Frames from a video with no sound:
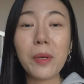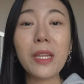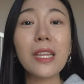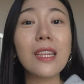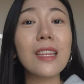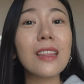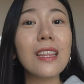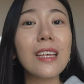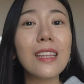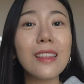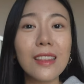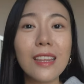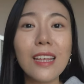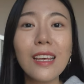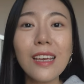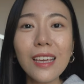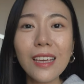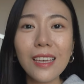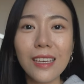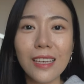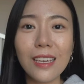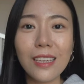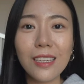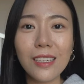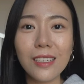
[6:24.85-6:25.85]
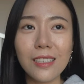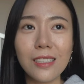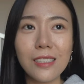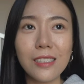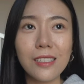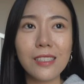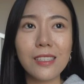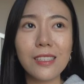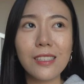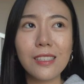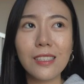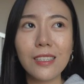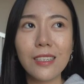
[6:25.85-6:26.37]
But the thing
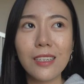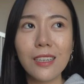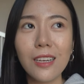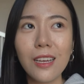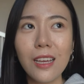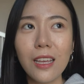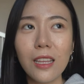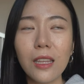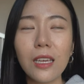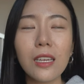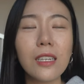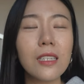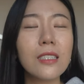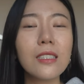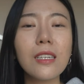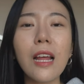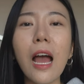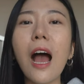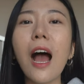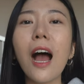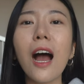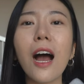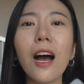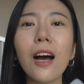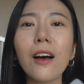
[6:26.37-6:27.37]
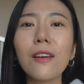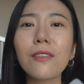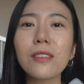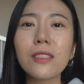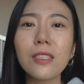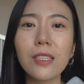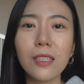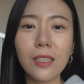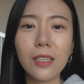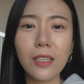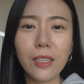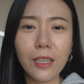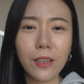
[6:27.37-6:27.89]
is, they didn't have
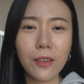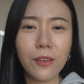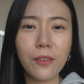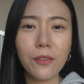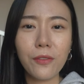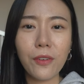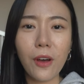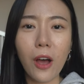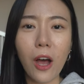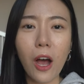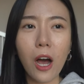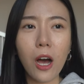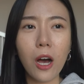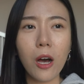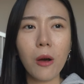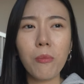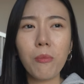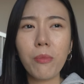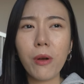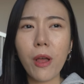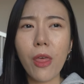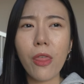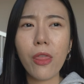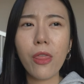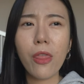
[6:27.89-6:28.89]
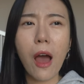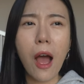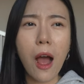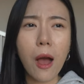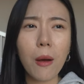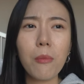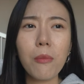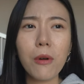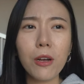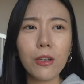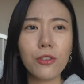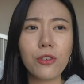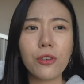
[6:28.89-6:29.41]
to give up
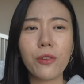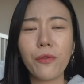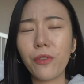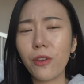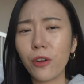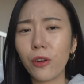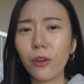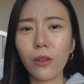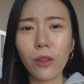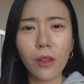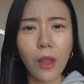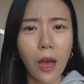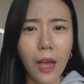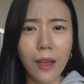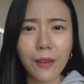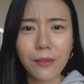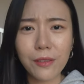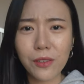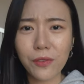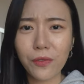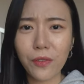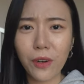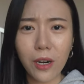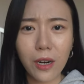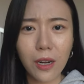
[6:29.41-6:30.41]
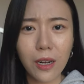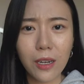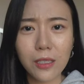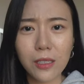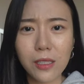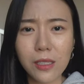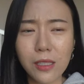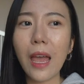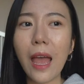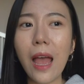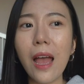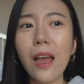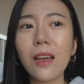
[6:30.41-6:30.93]
that much of their lives for
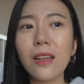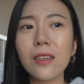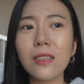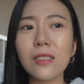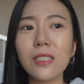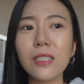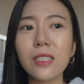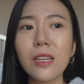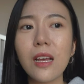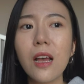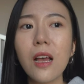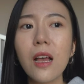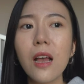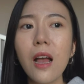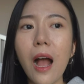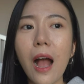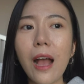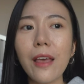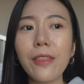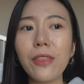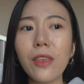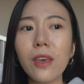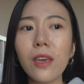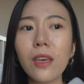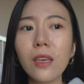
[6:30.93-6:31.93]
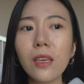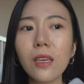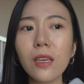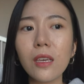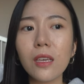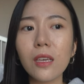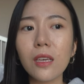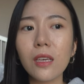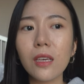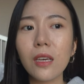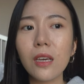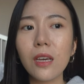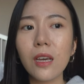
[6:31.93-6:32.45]
us. And I
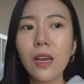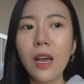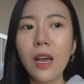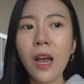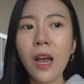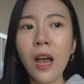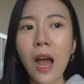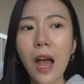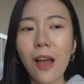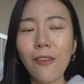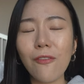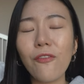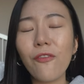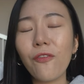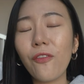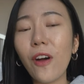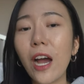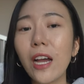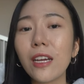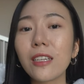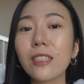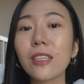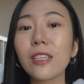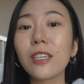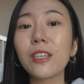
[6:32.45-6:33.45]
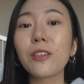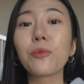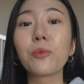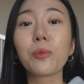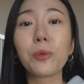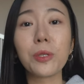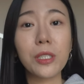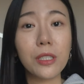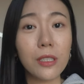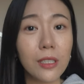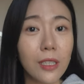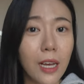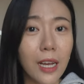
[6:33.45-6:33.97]
think I'm finally
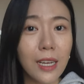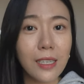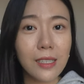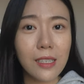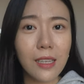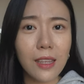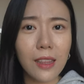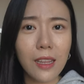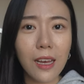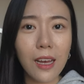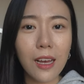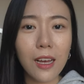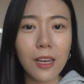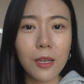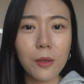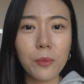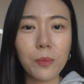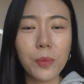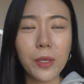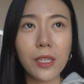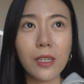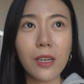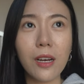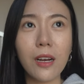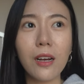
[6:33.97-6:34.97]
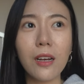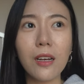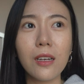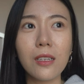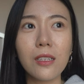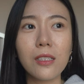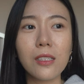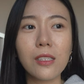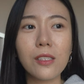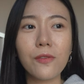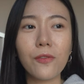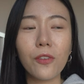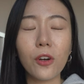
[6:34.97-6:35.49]
realizing that,
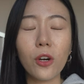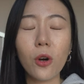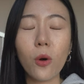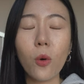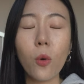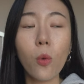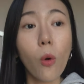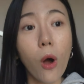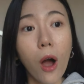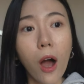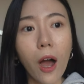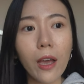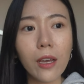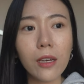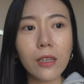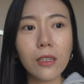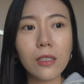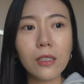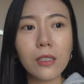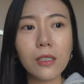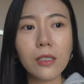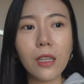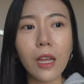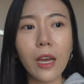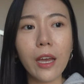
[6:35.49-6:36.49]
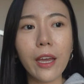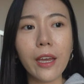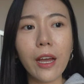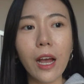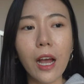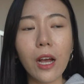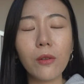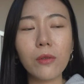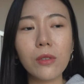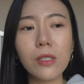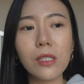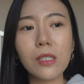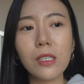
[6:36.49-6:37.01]
because for a while, like
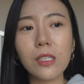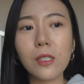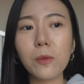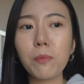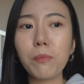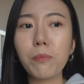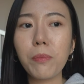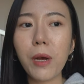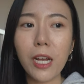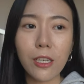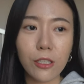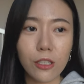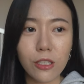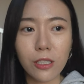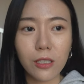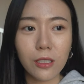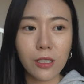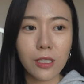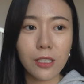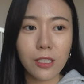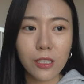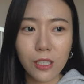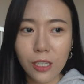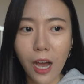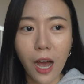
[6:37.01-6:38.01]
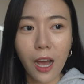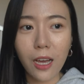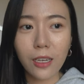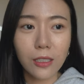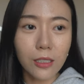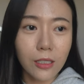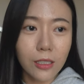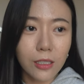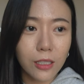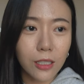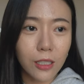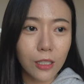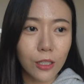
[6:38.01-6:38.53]
I was this petulant
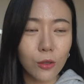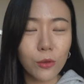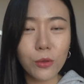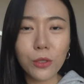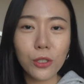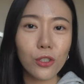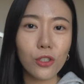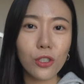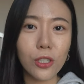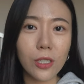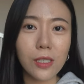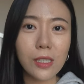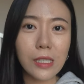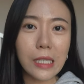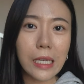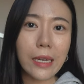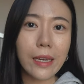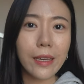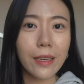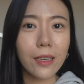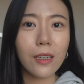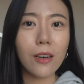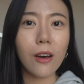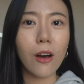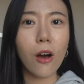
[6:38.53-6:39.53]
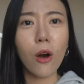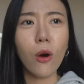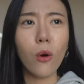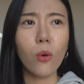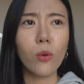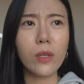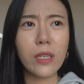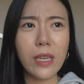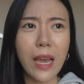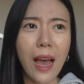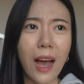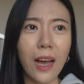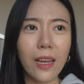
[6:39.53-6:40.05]
child who was just like, oh
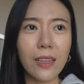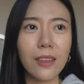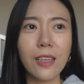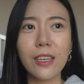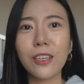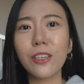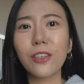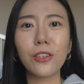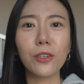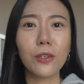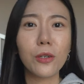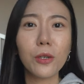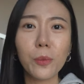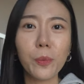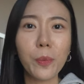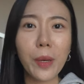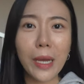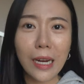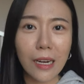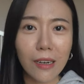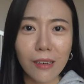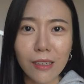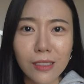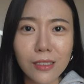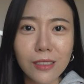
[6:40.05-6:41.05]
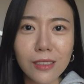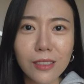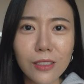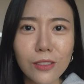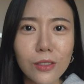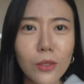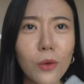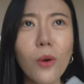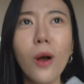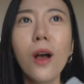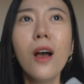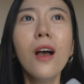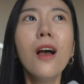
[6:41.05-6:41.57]
yeah, like you're a parent,
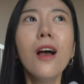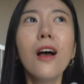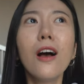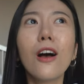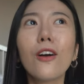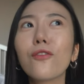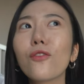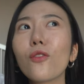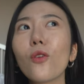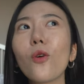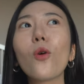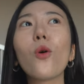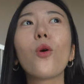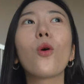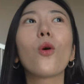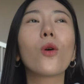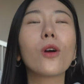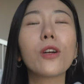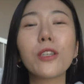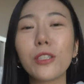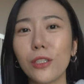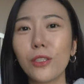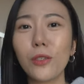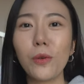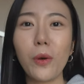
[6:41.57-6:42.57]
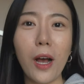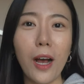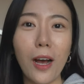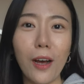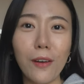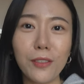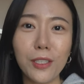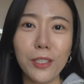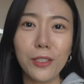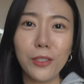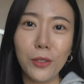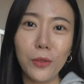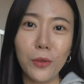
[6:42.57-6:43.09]
so of course you
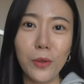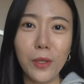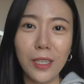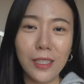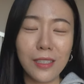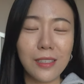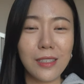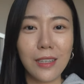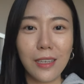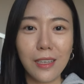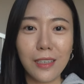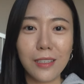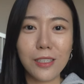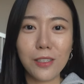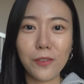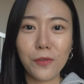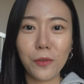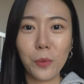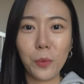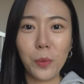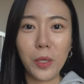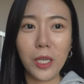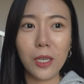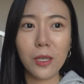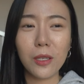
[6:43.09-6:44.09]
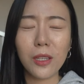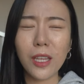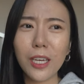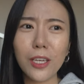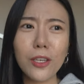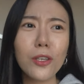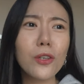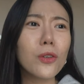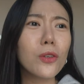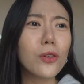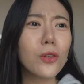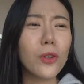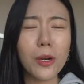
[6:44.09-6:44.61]
have to do these things for me,
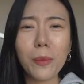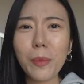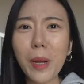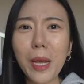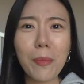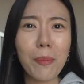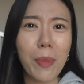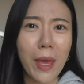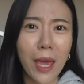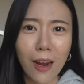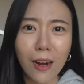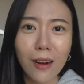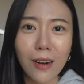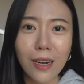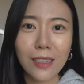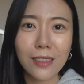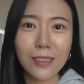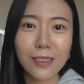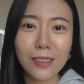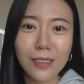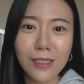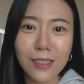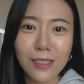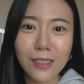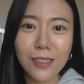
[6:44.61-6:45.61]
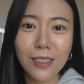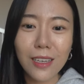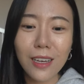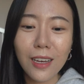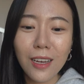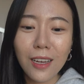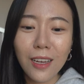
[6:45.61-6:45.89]
like you're my parents.